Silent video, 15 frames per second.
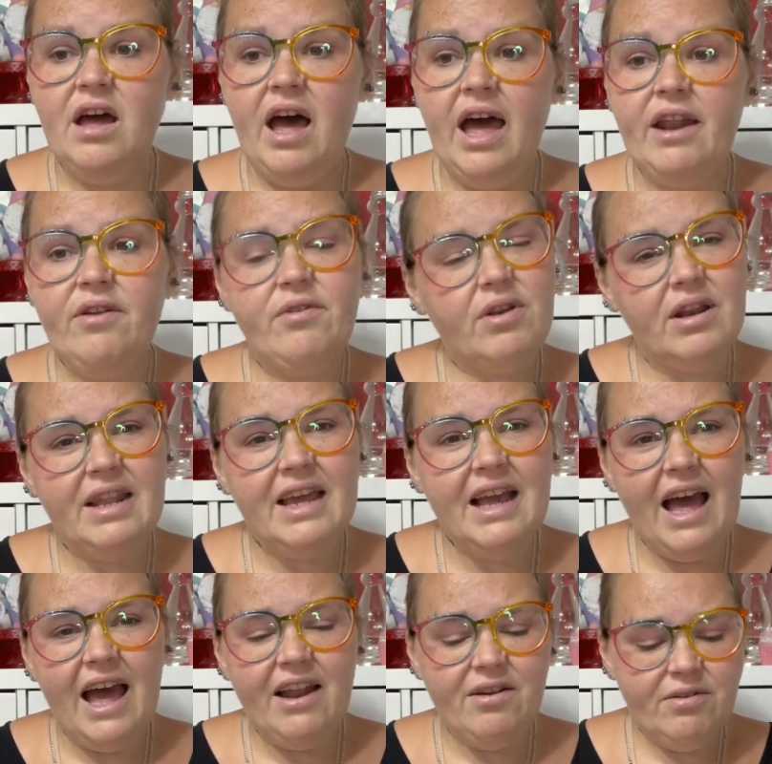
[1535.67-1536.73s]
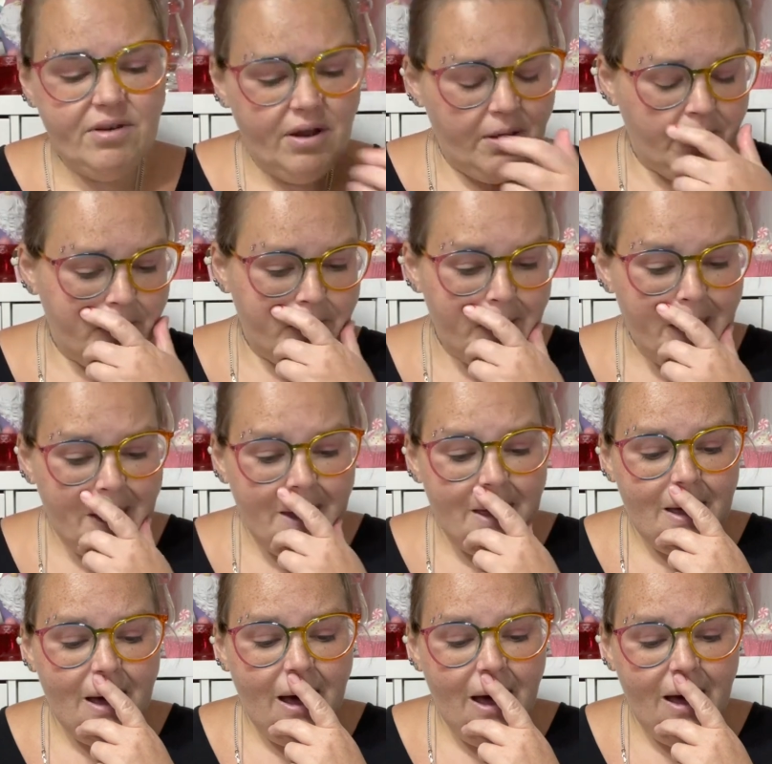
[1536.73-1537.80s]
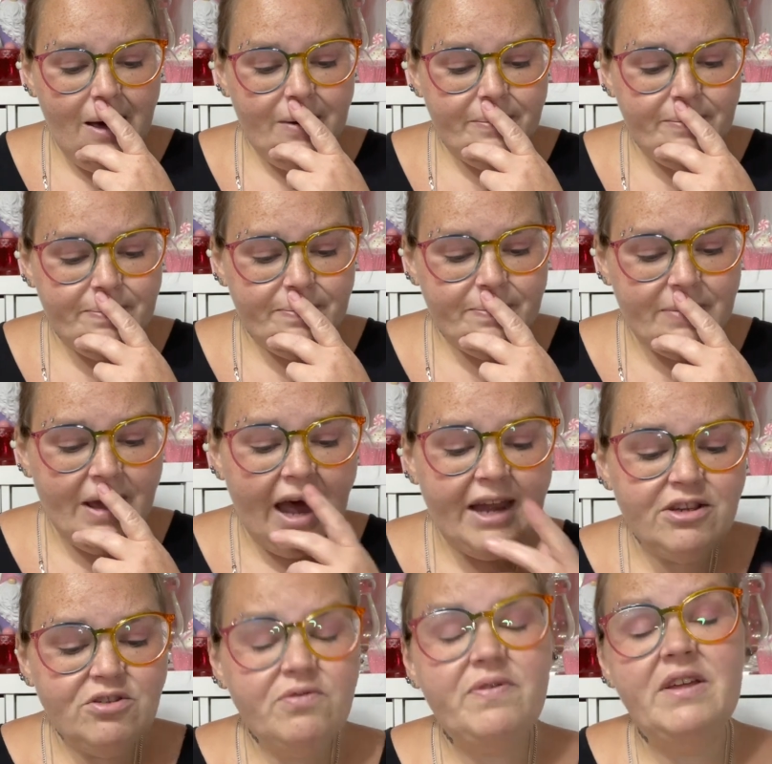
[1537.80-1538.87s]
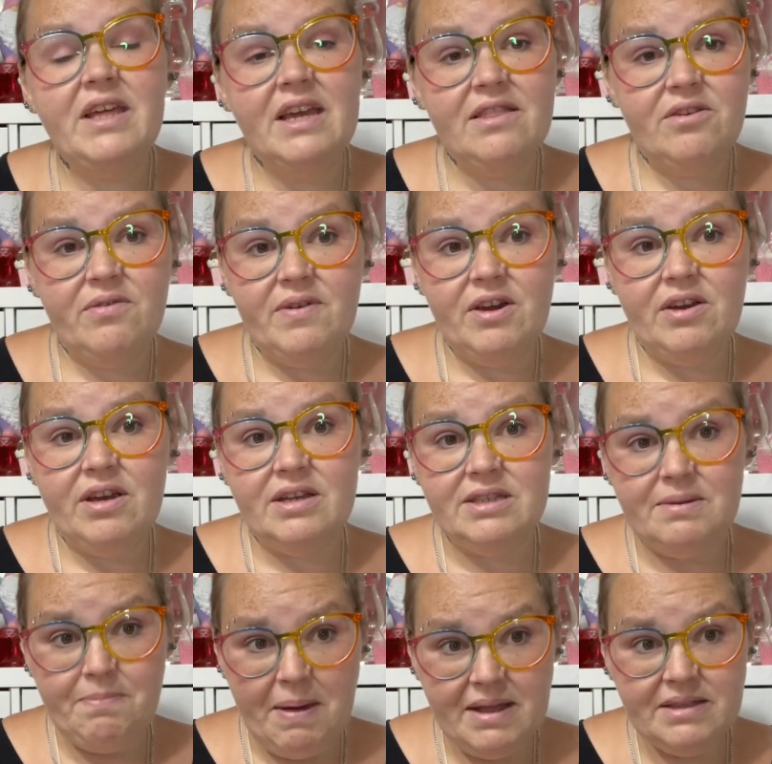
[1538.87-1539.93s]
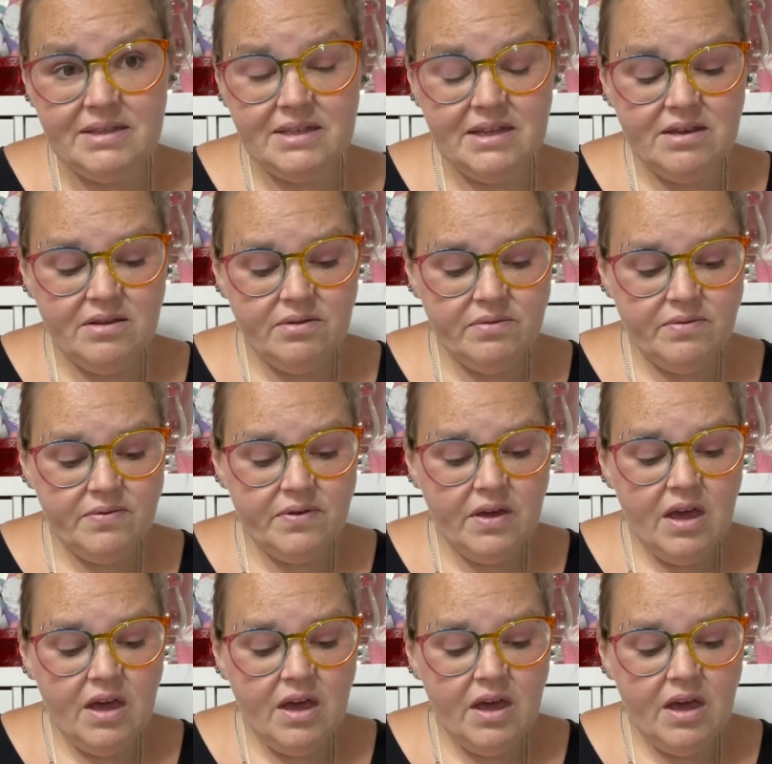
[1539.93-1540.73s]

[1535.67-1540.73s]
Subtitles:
I don't know. I do feel like they're very expensive.